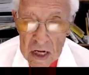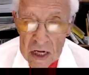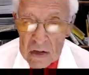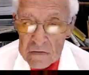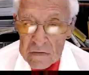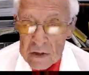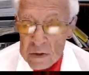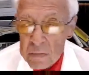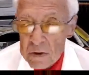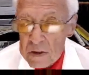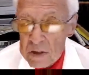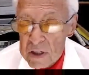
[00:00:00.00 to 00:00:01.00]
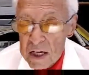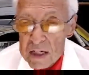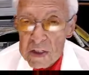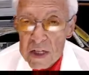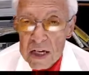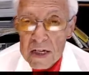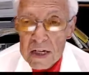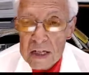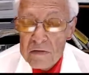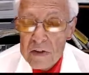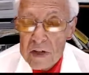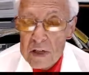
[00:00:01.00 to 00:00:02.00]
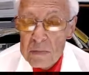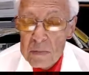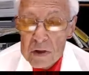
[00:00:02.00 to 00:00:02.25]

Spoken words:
And if this person has had elevated